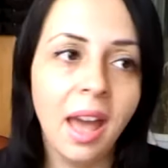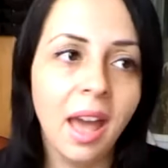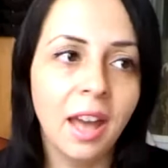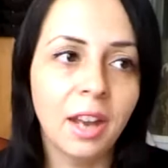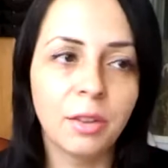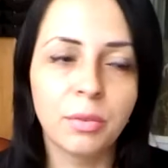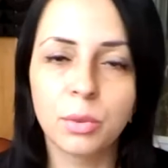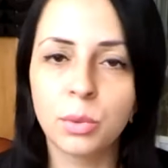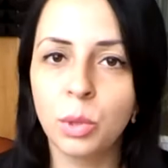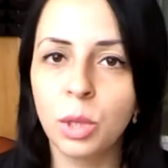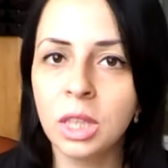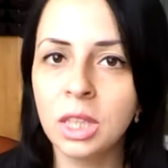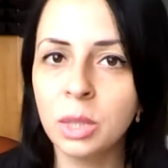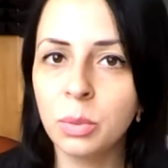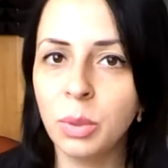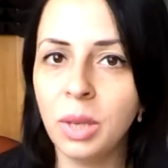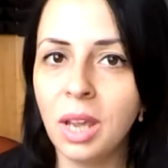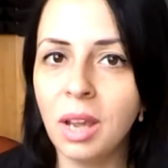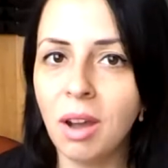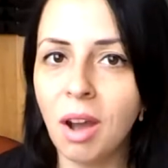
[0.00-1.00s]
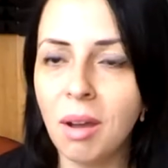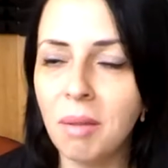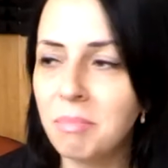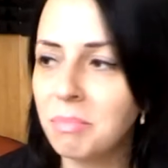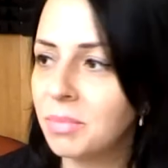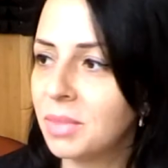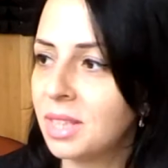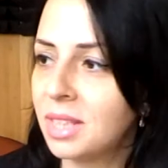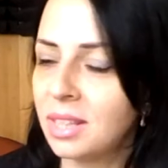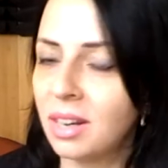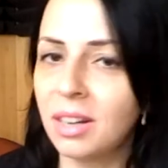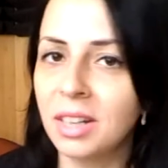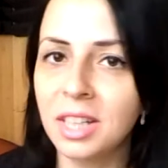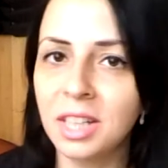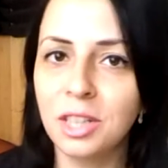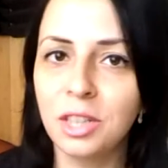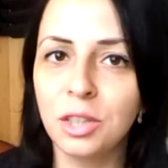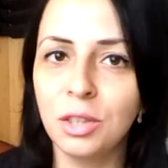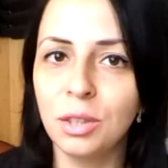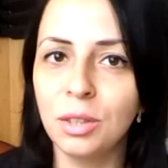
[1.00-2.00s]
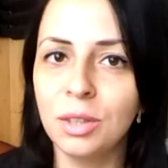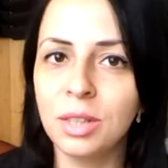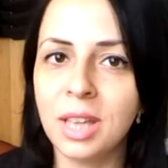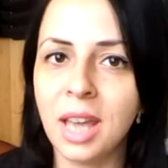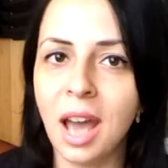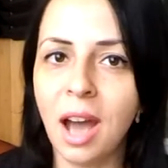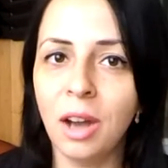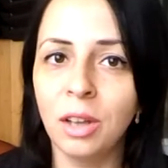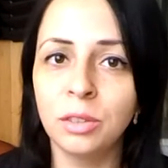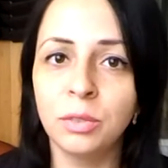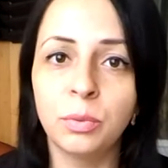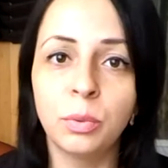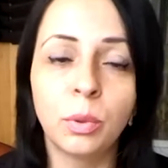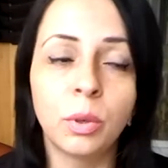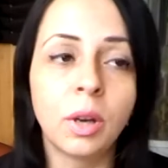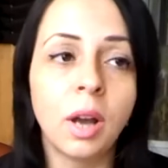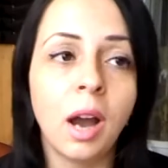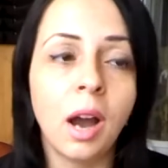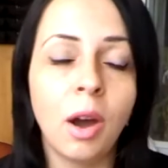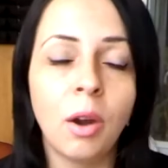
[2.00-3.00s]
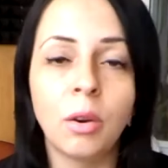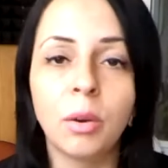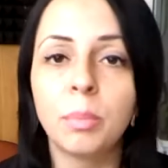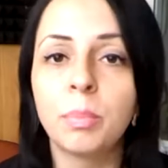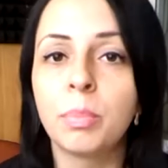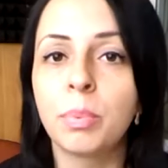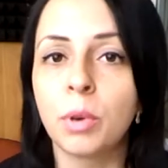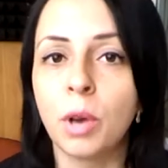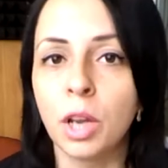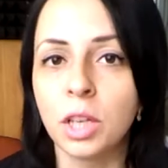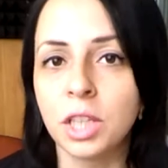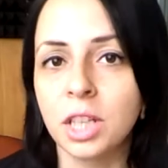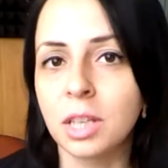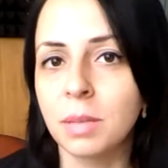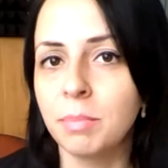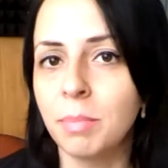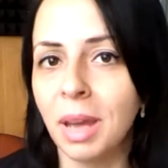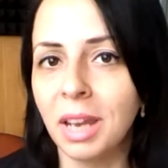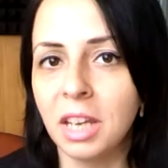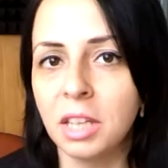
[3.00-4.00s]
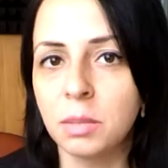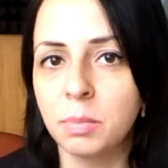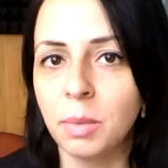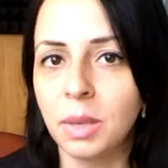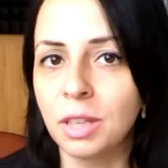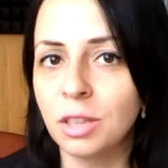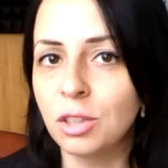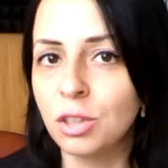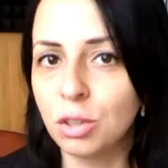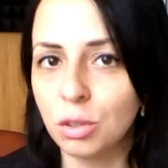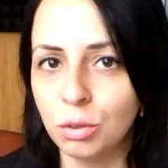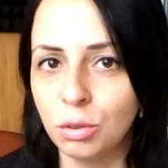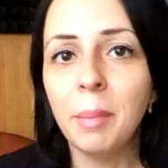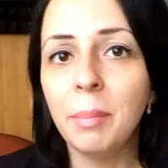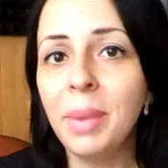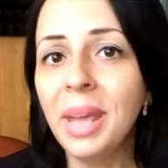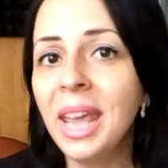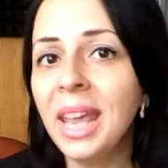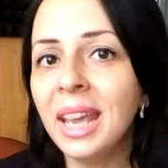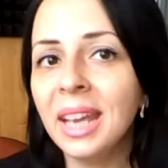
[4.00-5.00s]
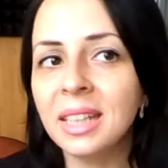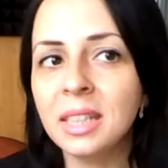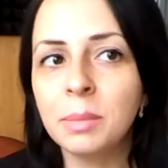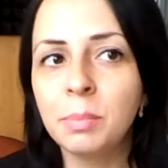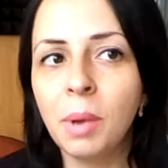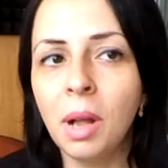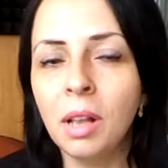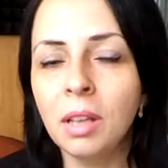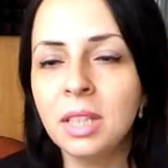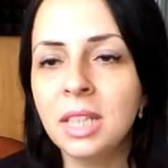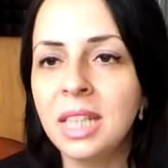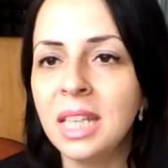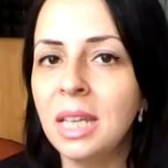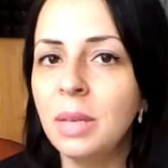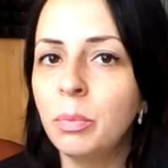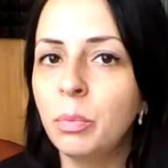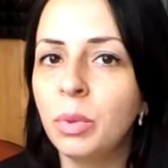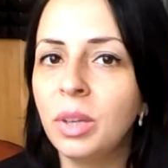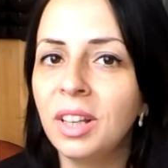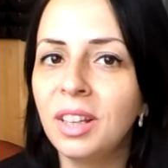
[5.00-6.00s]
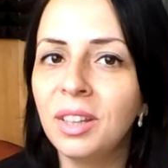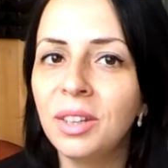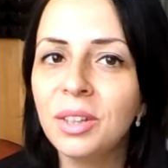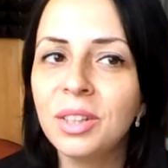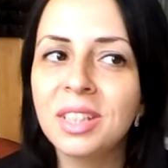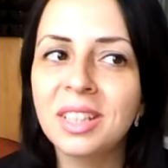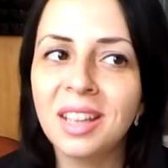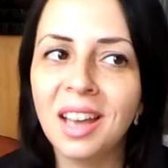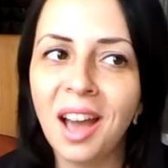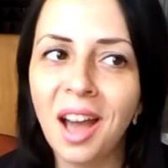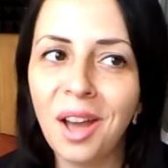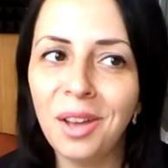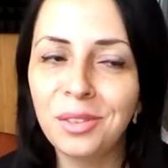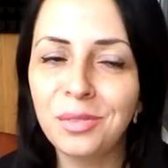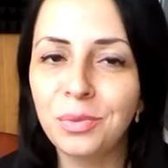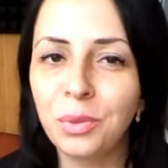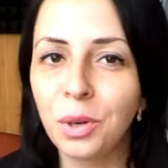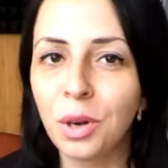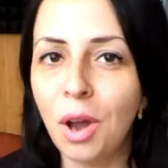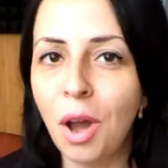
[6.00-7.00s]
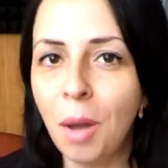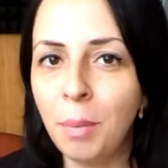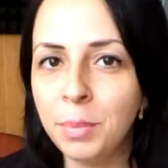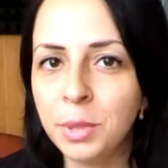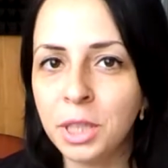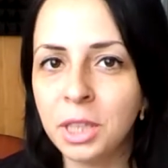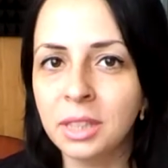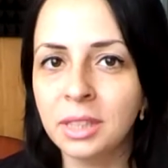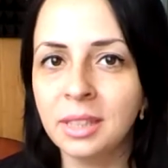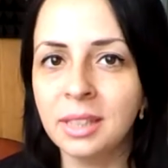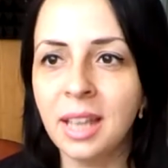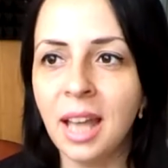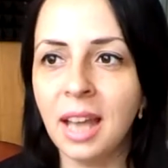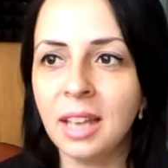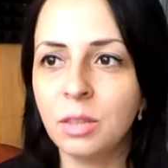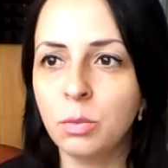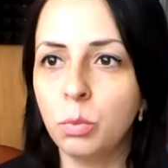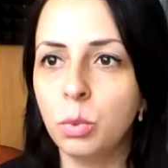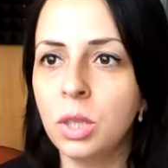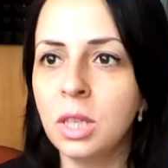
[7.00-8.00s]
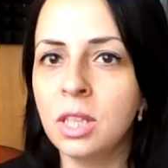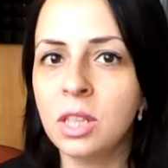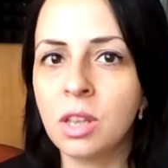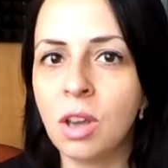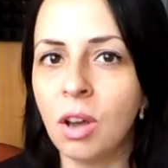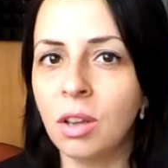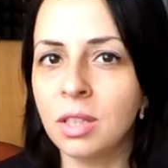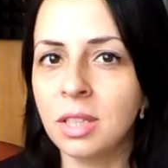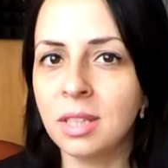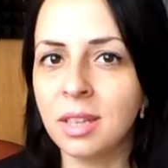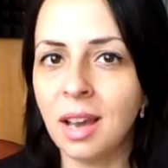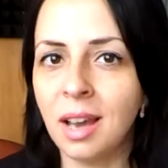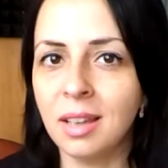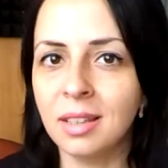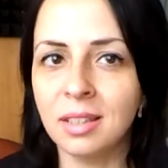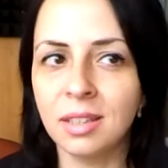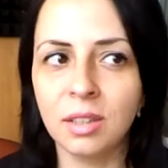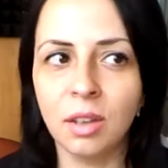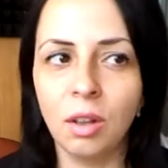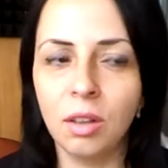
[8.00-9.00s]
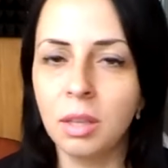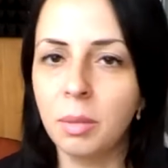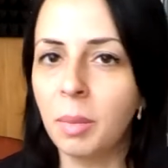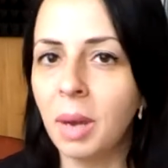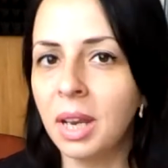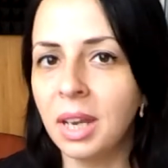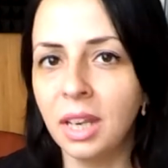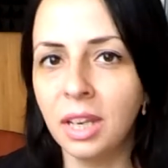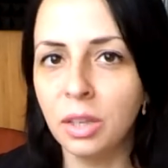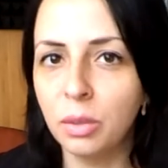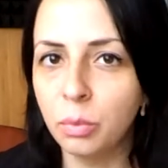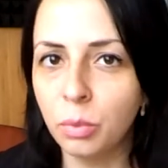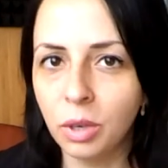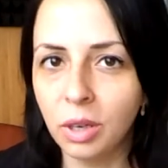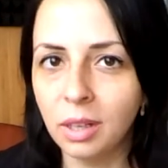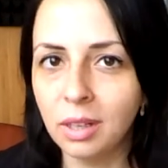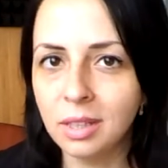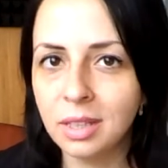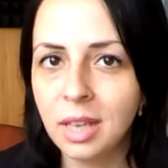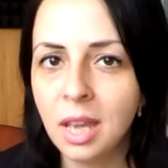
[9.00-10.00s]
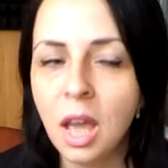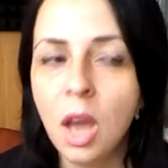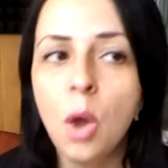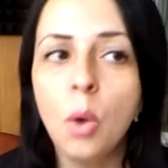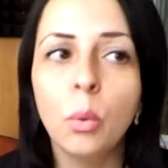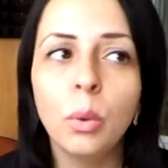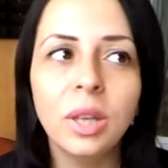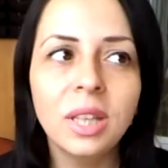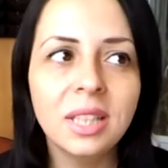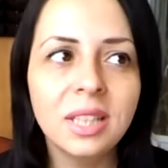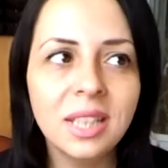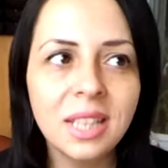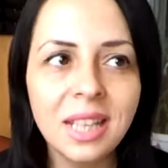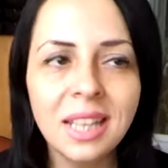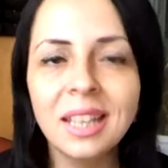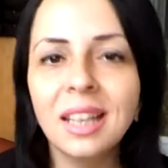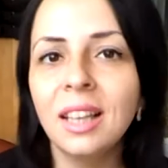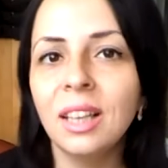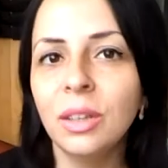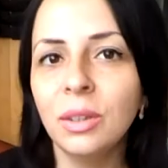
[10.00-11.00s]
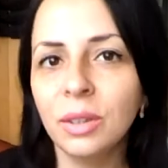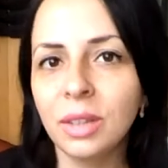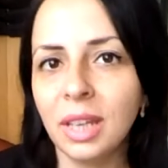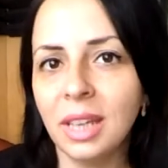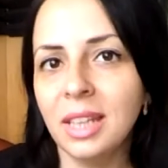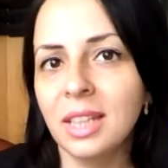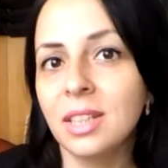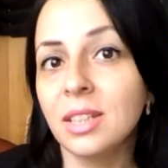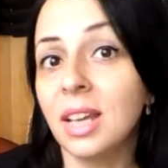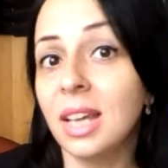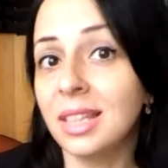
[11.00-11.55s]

And of course, we started to look out for our project management tool. Being a small team, we looked out for options that wouldn't cost us all the money in the world. We did look into